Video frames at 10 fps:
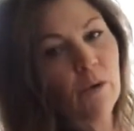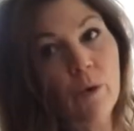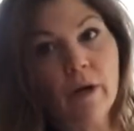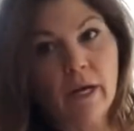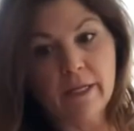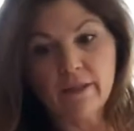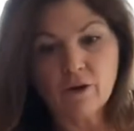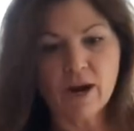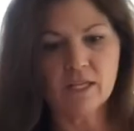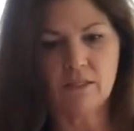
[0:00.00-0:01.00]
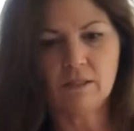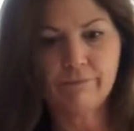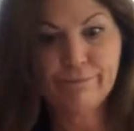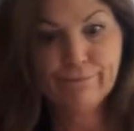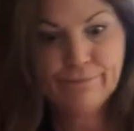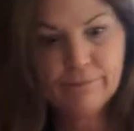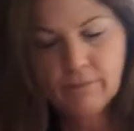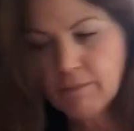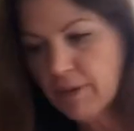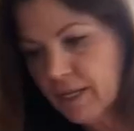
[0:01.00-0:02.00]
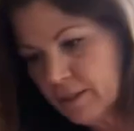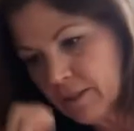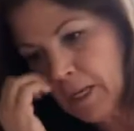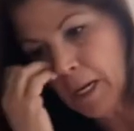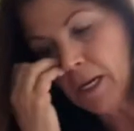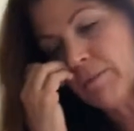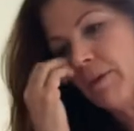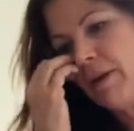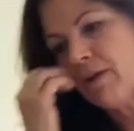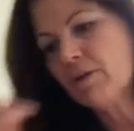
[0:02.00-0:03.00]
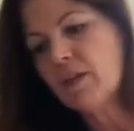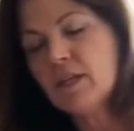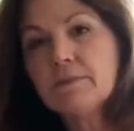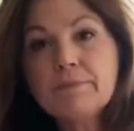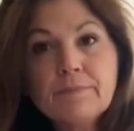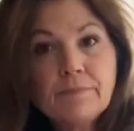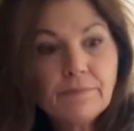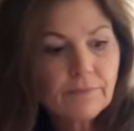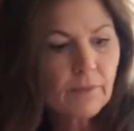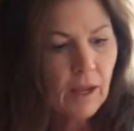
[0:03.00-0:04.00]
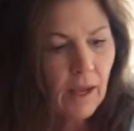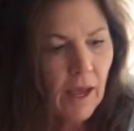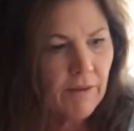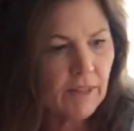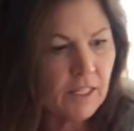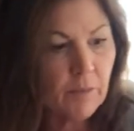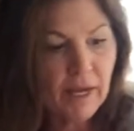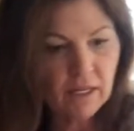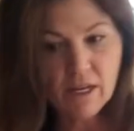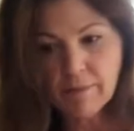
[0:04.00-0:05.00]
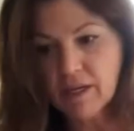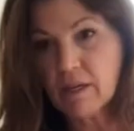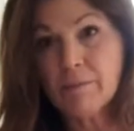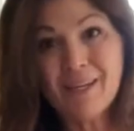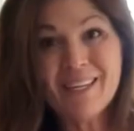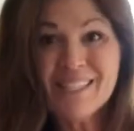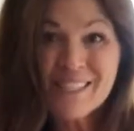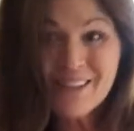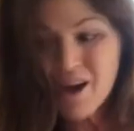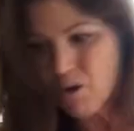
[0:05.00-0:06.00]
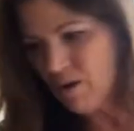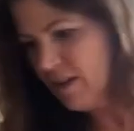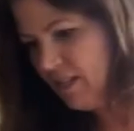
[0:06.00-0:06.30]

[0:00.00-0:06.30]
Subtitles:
cutting the grass. But it'd be better than having this pandemic and being in snow, because